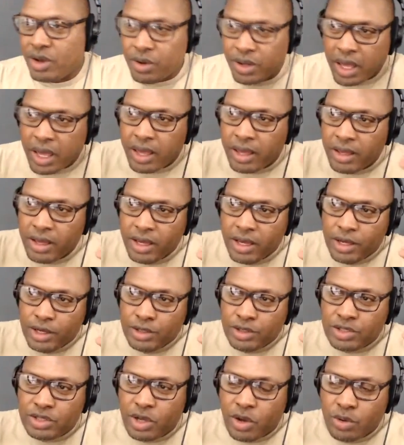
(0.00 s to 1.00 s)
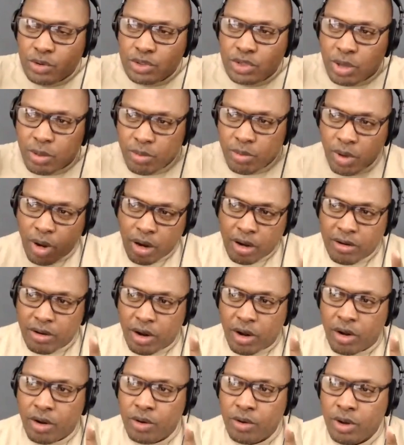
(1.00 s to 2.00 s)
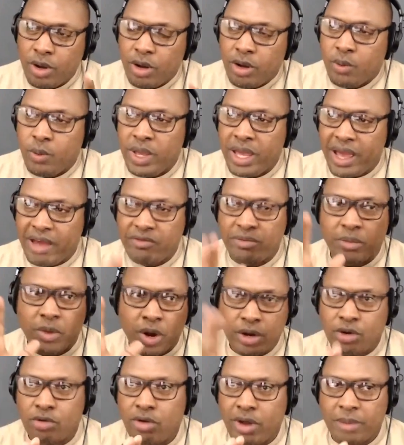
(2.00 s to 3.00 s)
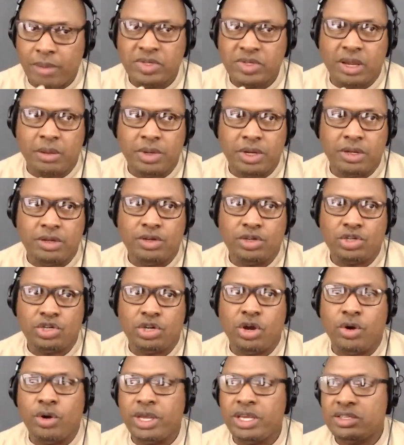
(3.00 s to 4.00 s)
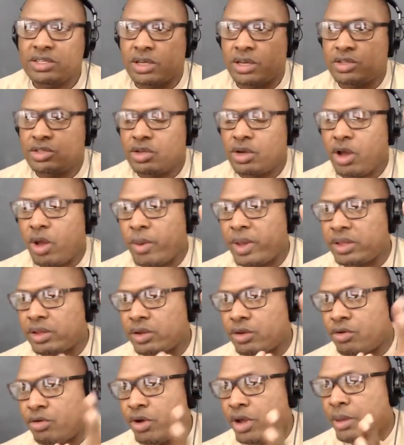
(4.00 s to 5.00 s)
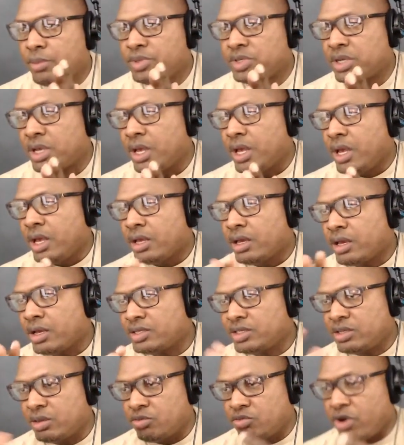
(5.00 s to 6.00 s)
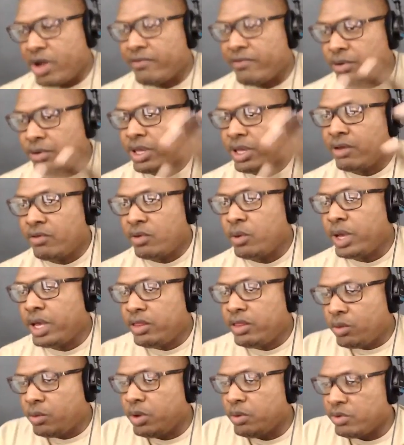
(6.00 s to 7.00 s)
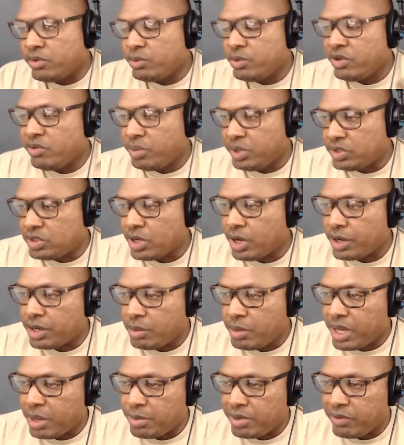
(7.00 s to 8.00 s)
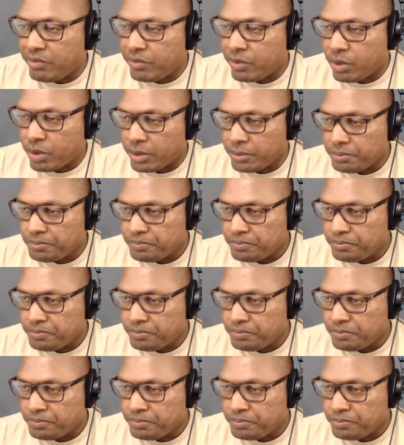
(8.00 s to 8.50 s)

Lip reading: Okay, so tomorrow we have Mark Krebs coming on the show. He's going to talk about the Krebs custom raffle giveaway that we've been talking about before.